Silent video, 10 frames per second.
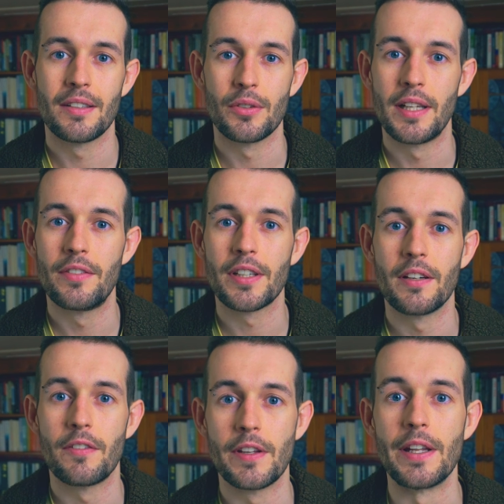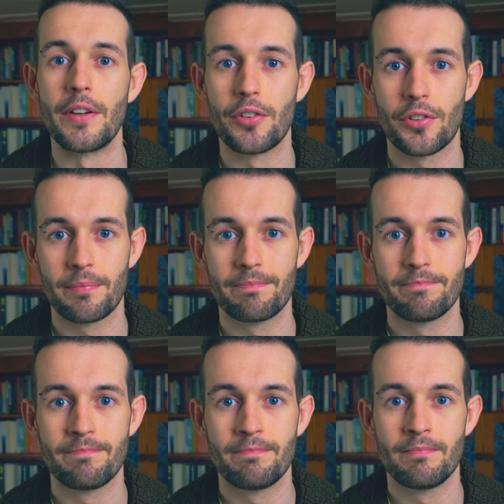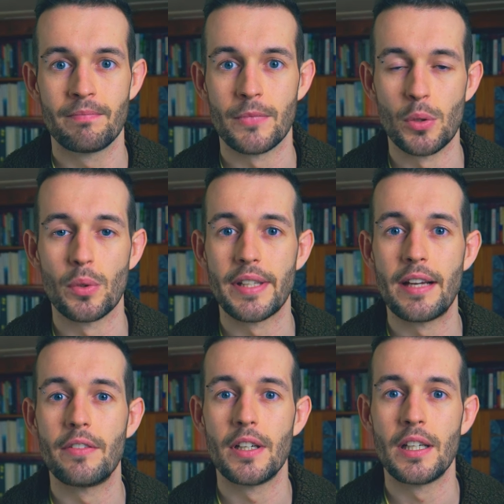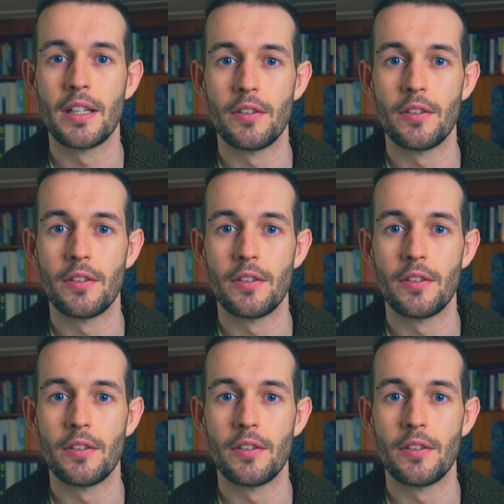You're never going to finish. You will never